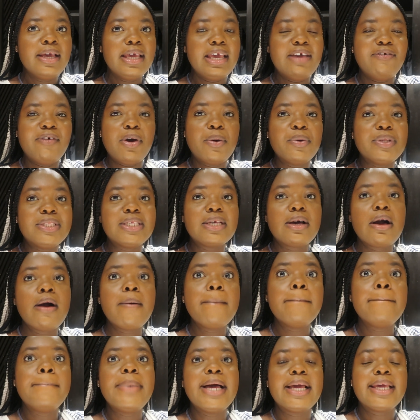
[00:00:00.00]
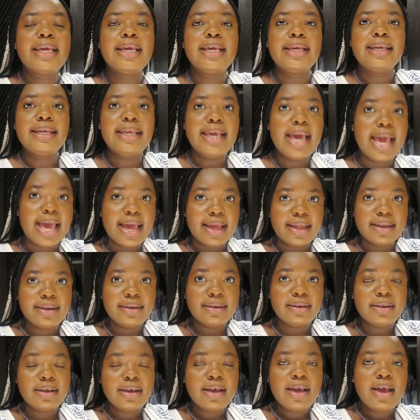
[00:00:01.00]
if i were to come back
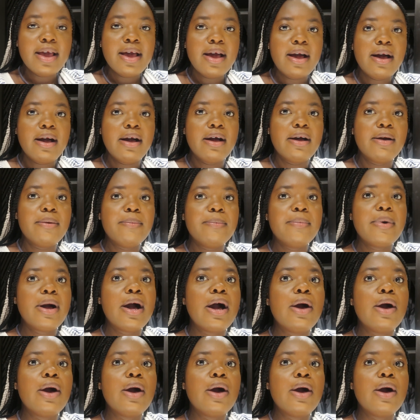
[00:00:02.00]
again um,